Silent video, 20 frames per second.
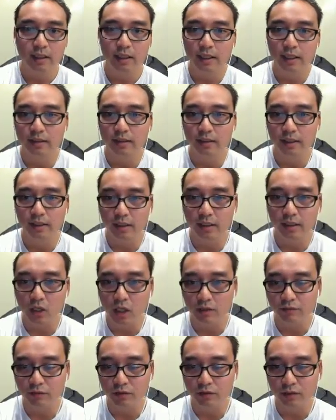and then
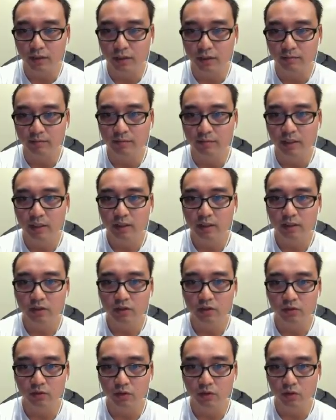offer them
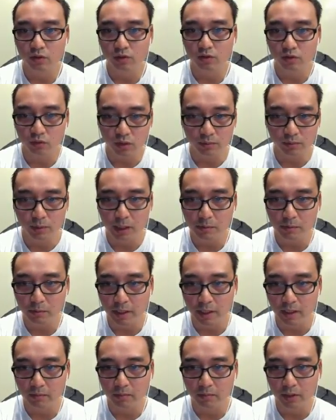to go to our
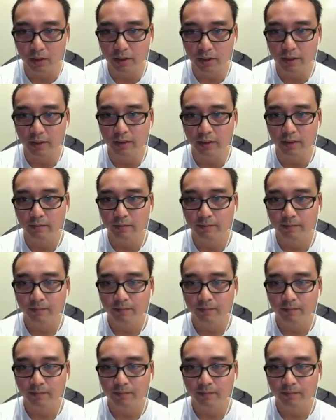PayPal button,